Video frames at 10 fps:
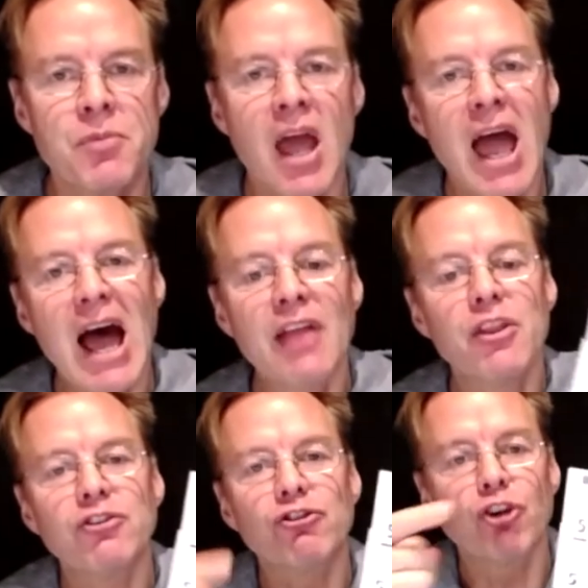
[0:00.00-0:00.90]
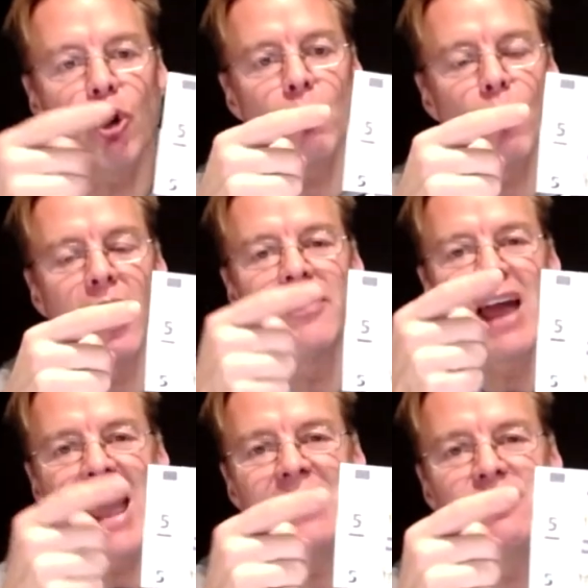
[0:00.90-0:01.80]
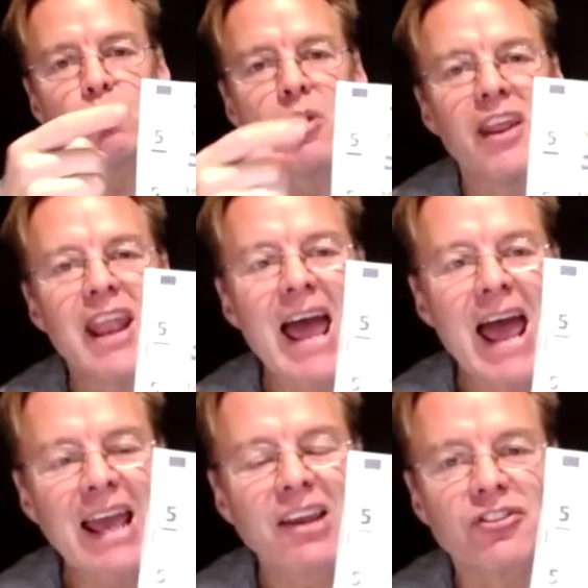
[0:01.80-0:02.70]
And the top one ends with an X,